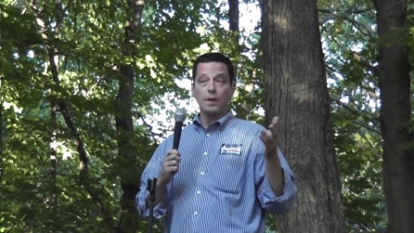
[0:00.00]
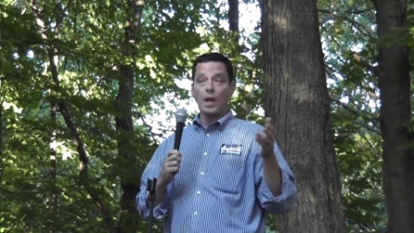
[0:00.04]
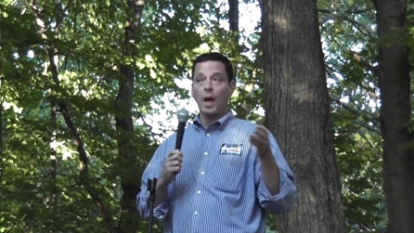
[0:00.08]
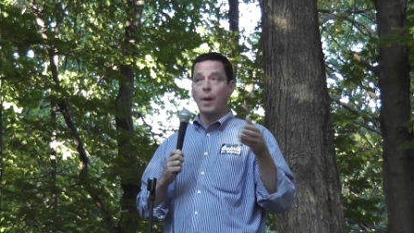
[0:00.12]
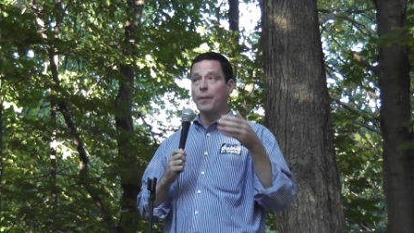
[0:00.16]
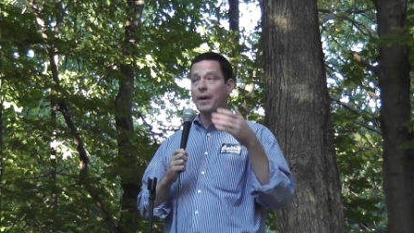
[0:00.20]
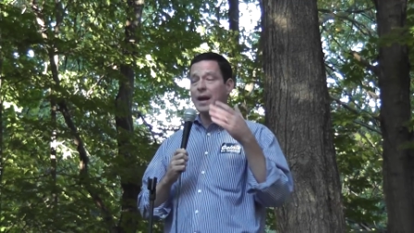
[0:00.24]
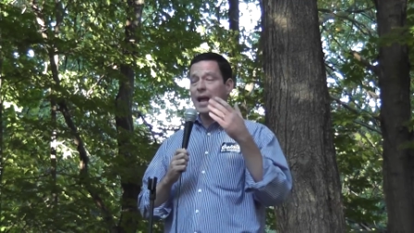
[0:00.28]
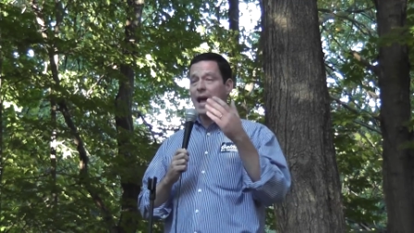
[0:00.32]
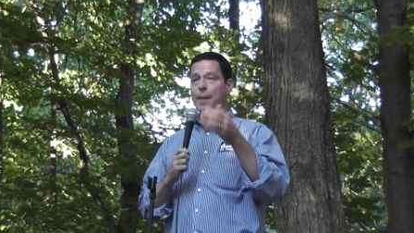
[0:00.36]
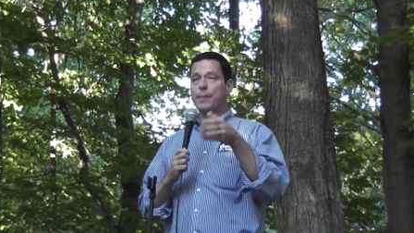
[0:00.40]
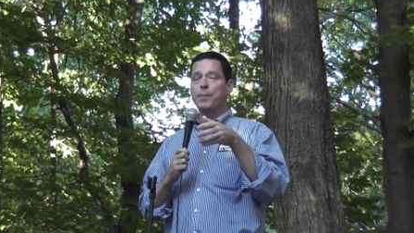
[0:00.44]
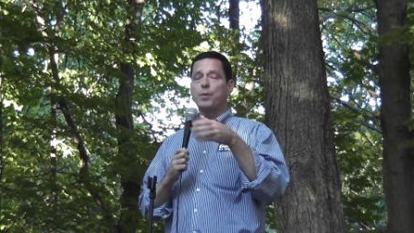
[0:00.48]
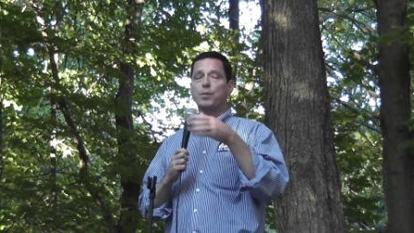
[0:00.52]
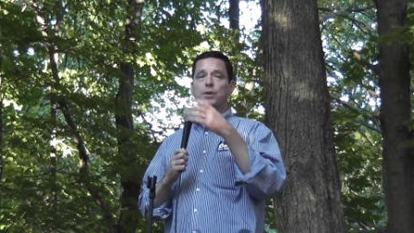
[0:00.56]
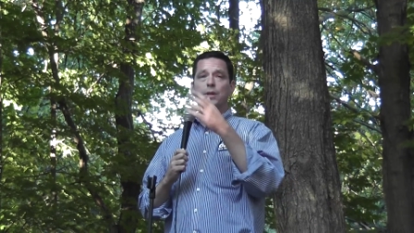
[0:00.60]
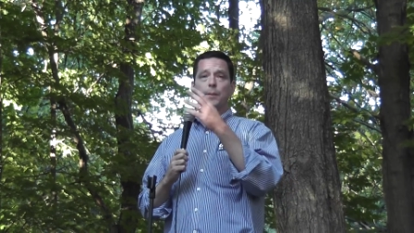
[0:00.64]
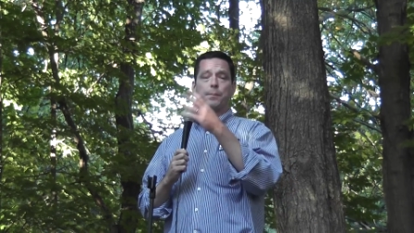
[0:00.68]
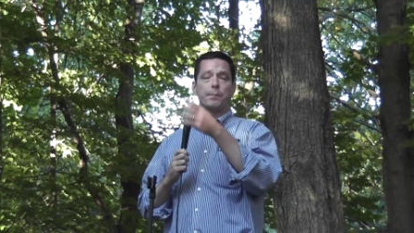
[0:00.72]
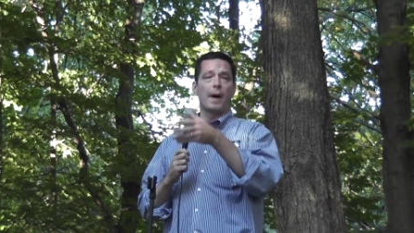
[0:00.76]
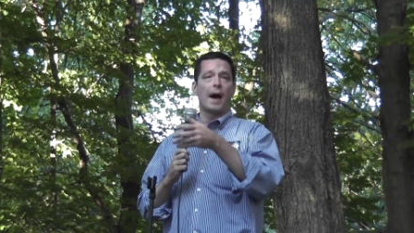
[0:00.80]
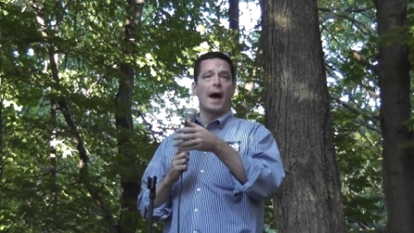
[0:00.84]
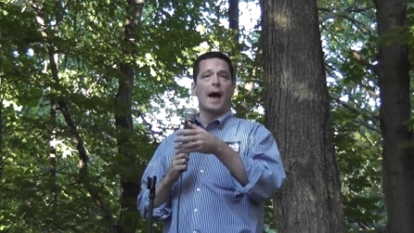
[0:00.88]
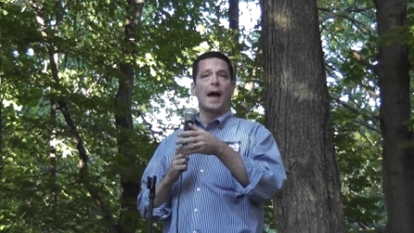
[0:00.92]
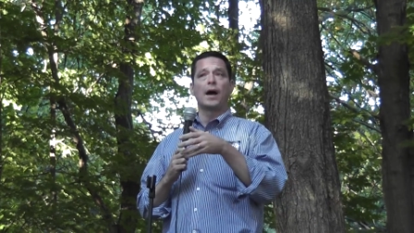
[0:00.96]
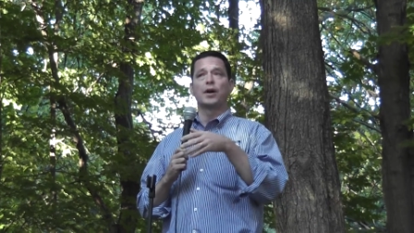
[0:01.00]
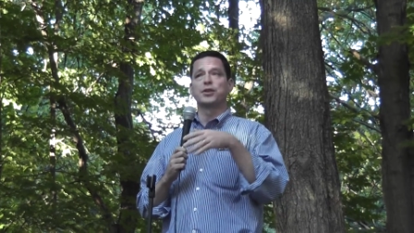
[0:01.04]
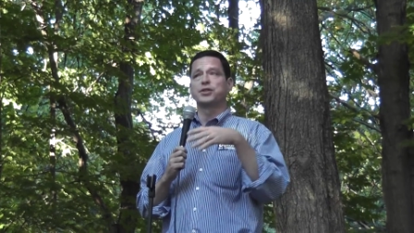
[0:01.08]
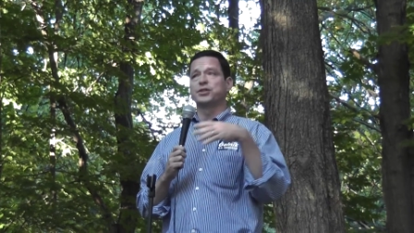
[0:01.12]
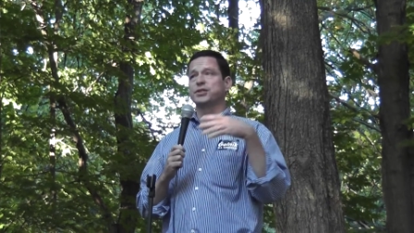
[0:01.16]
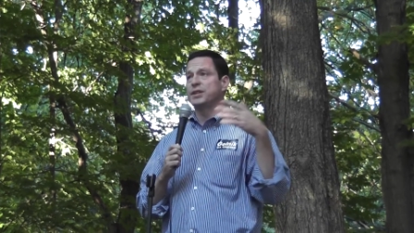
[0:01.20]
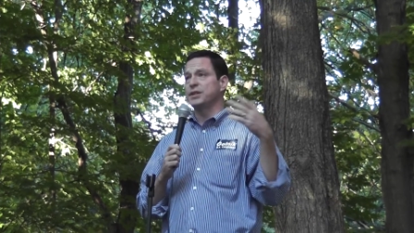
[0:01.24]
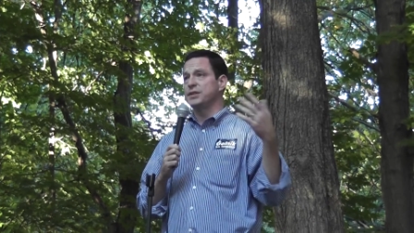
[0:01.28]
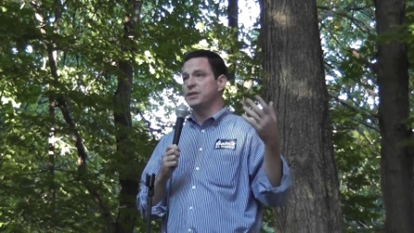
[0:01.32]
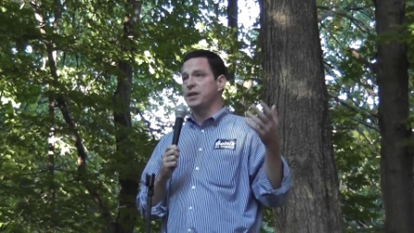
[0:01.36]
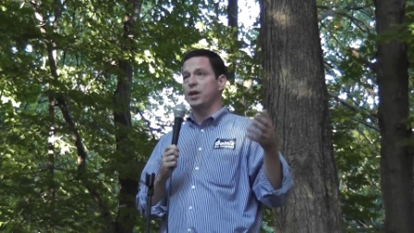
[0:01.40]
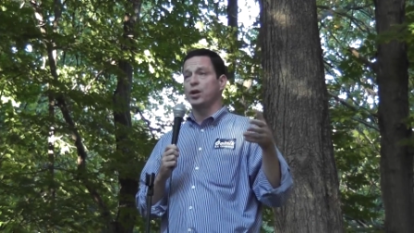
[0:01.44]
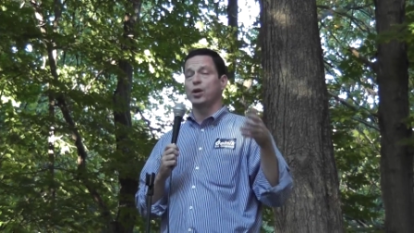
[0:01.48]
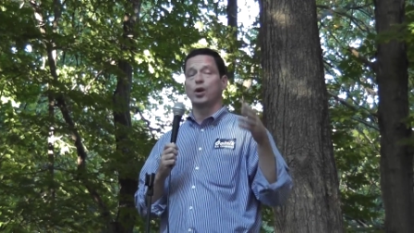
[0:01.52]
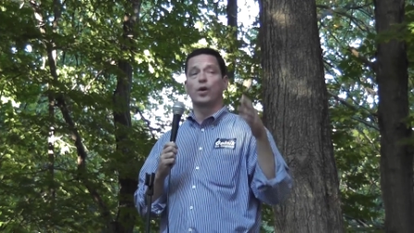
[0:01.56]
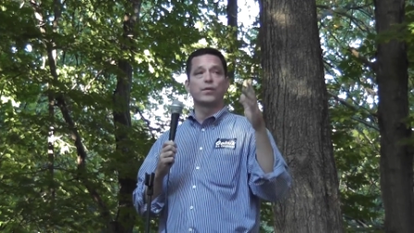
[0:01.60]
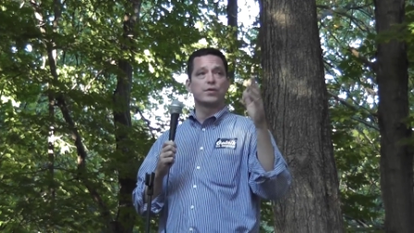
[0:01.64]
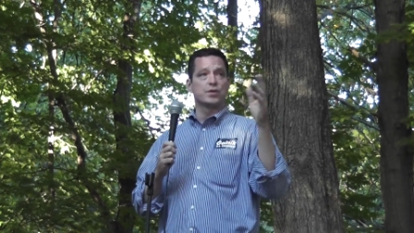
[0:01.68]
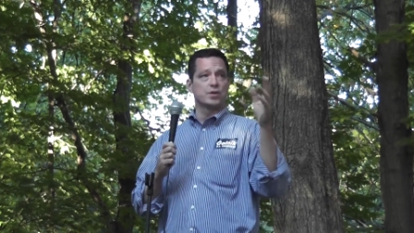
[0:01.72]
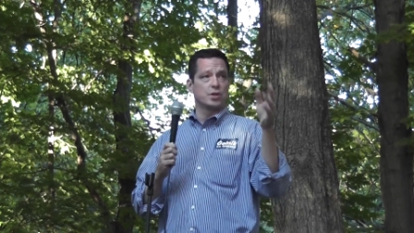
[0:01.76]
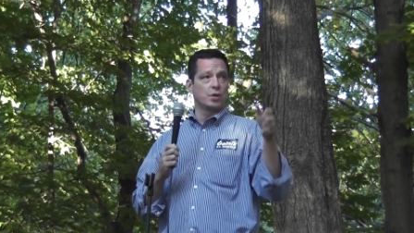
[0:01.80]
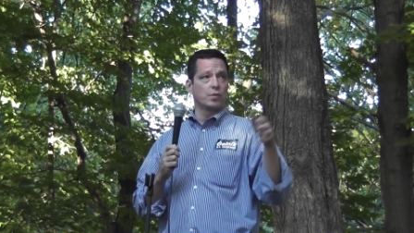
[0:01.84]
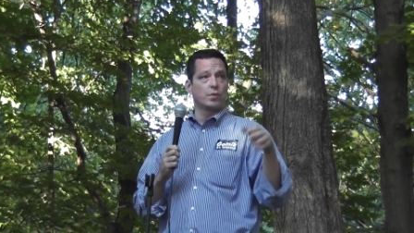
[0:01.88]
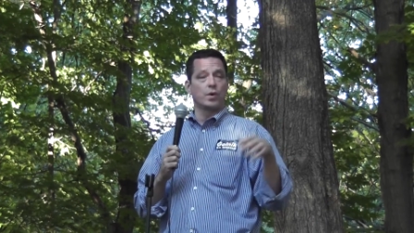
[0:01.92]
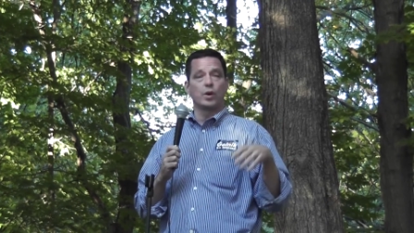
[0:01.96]
I'm unhappy with the buyouts and the
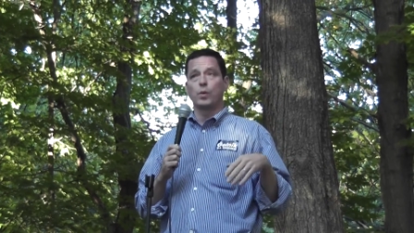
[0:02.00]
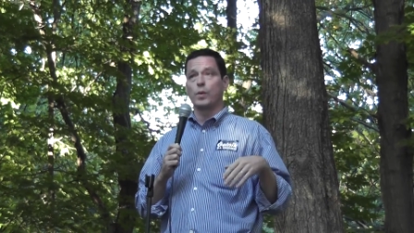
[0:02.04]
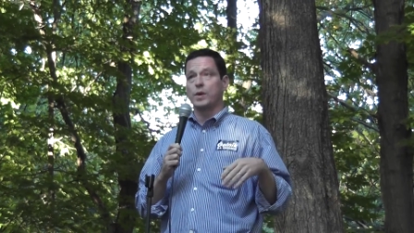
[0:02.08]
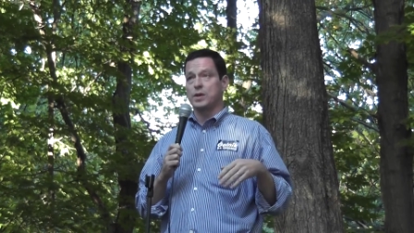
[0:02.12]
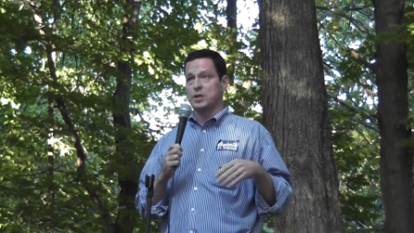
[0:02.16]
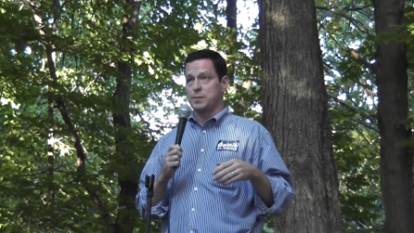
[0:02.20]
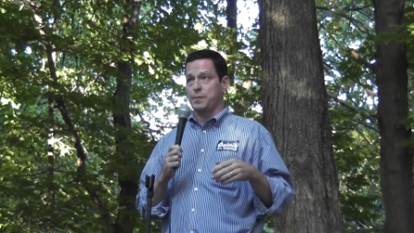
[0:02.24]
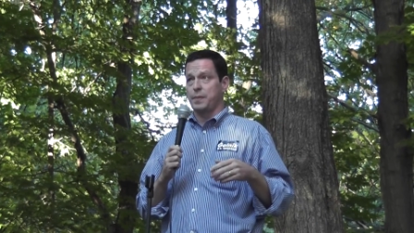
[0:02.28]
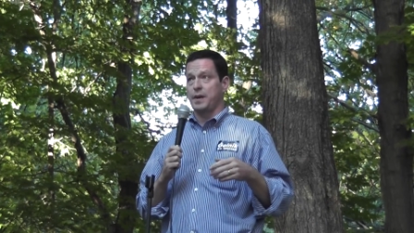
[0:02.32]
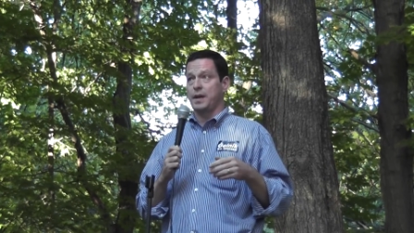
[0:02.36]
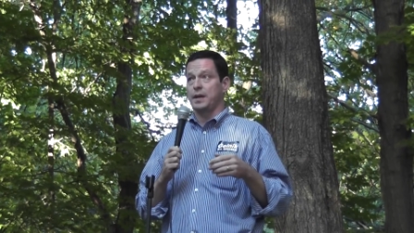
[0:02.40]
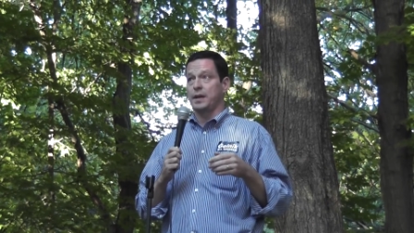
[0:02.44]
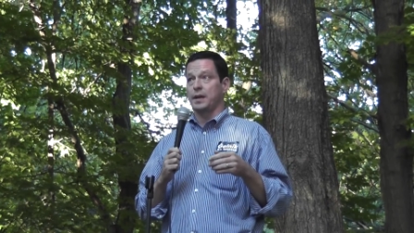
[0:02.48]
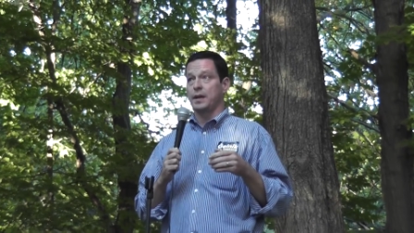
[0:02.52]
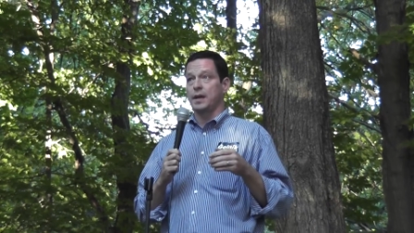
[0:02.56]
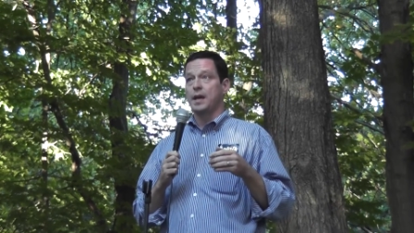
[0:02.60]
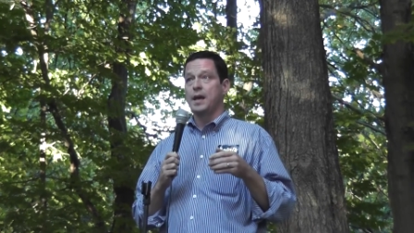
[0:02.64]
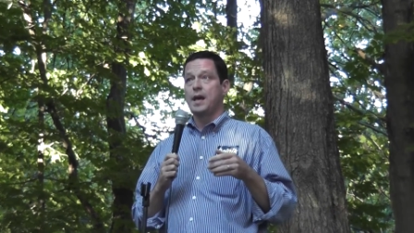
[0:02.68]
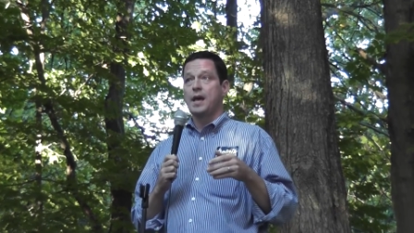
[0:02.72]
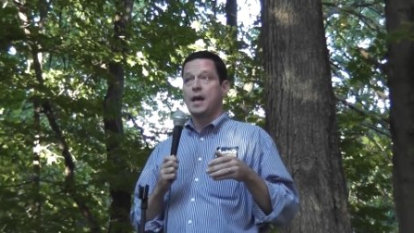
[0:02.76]
takeovers and the runaway spending.